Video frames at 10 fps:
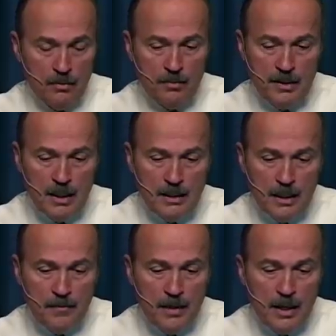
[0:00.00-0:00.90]
it would right. be line to
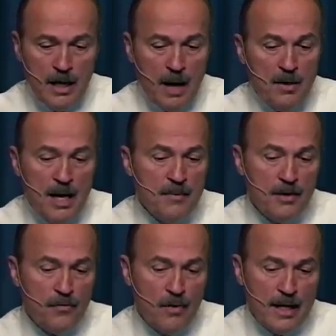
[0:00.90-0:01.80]
line. I'm even
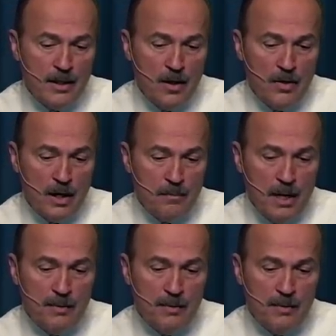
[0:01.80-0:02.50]
afraid to go here, but